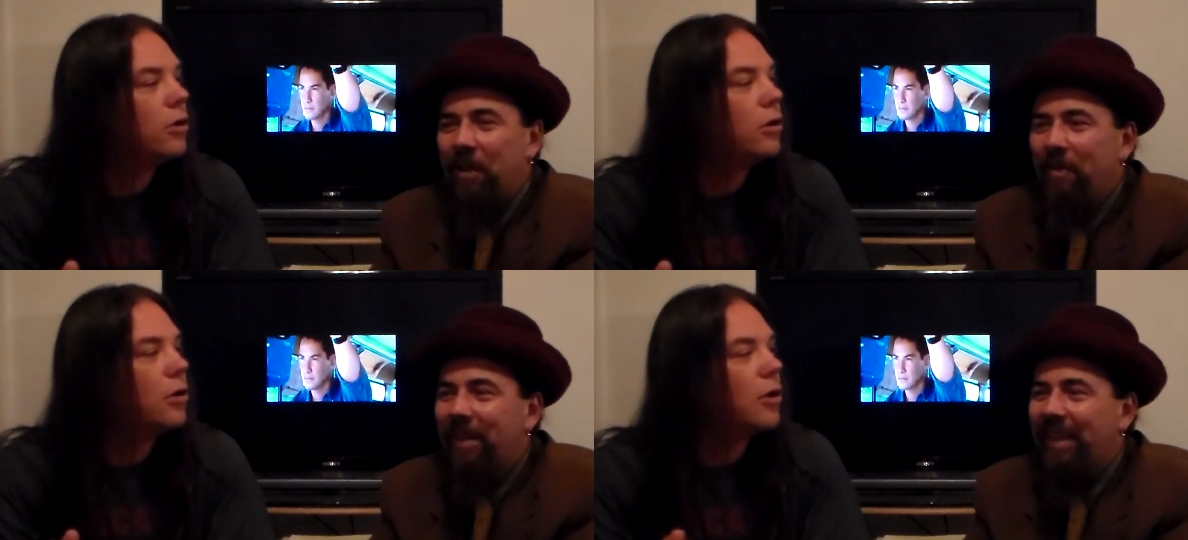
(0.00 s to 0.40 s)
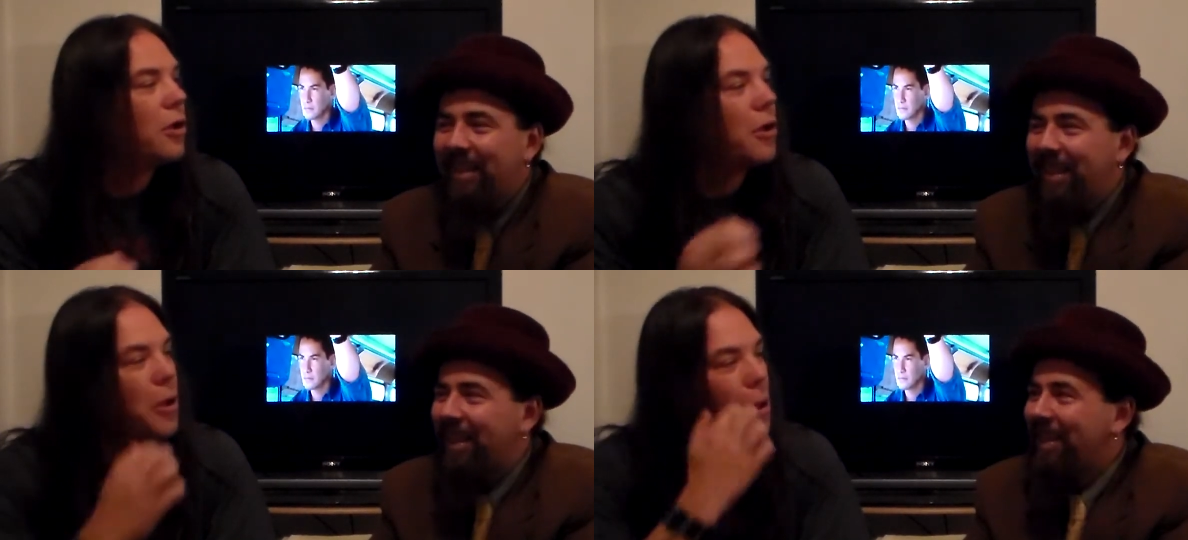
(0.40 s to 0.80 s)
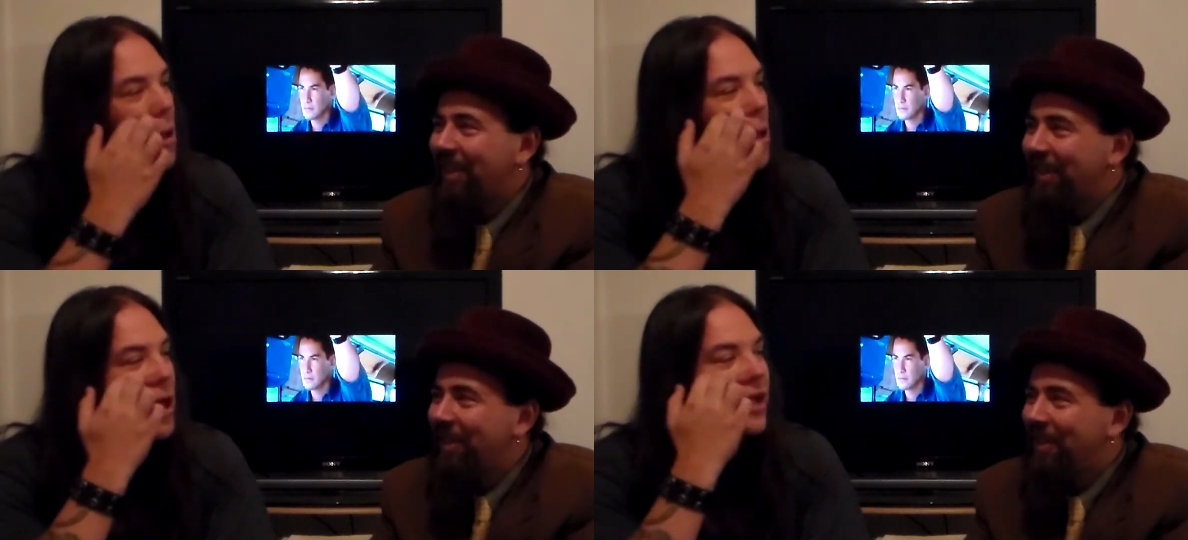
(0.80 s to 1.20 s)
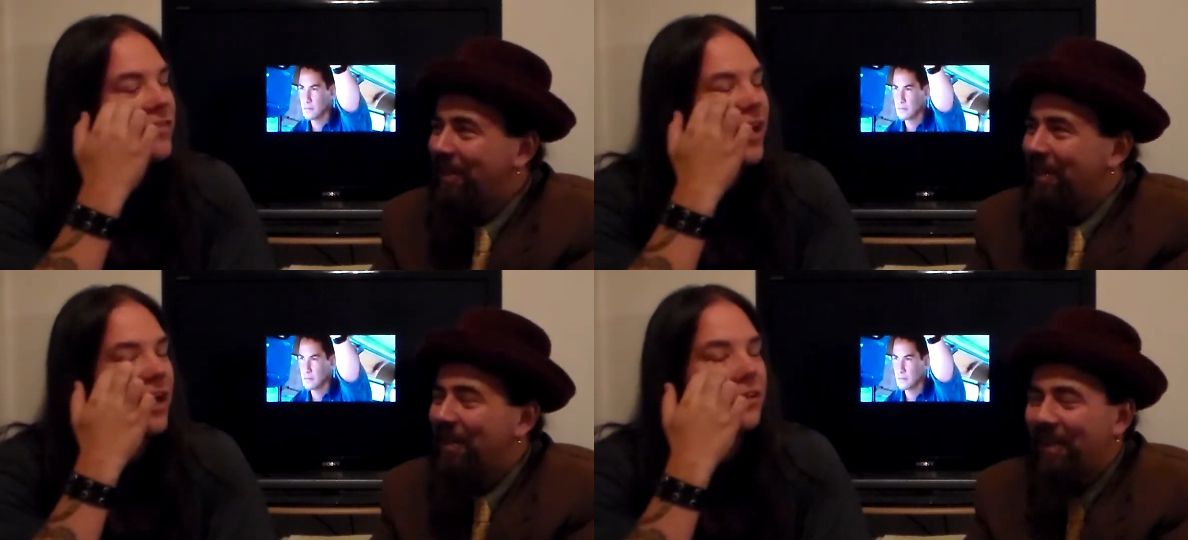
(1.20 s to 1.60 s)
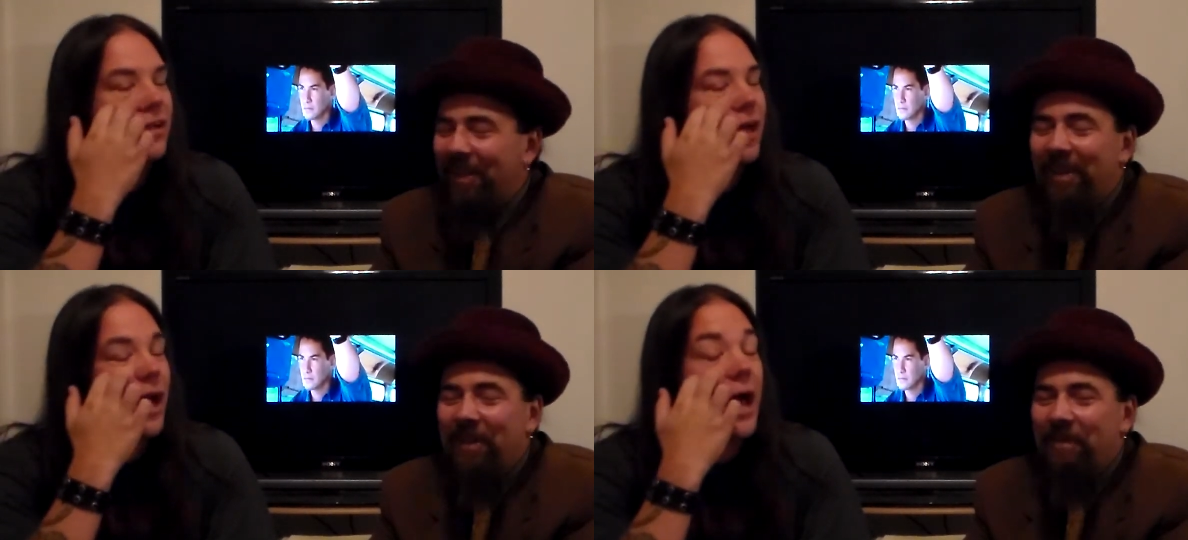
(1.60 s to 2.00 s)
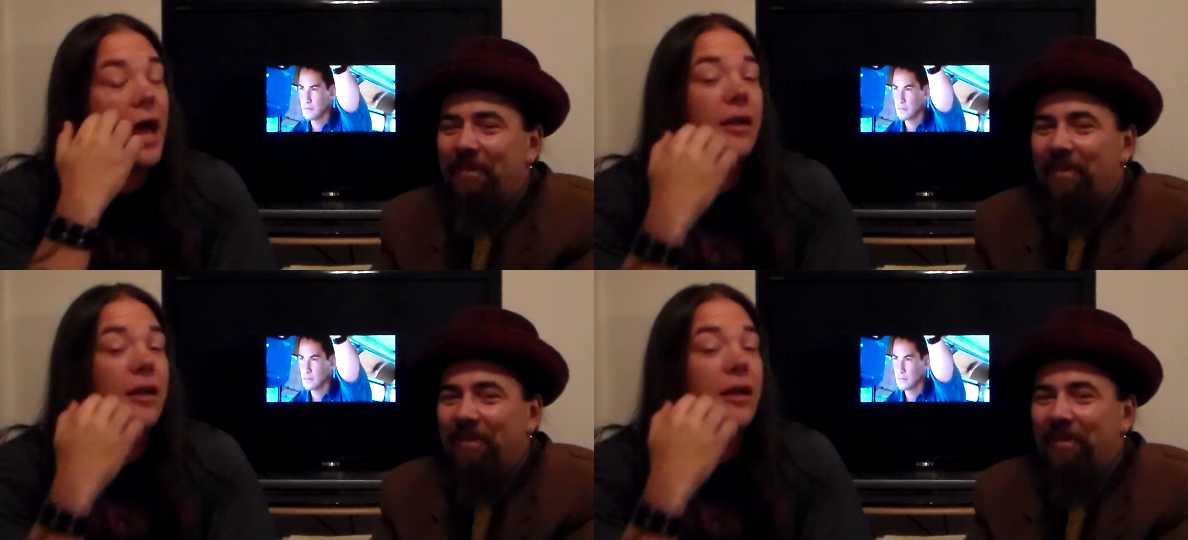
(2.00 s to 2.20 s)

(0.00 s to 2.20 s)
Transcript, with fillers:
Speaker 1: but nobody can tell. Exactly, yeah.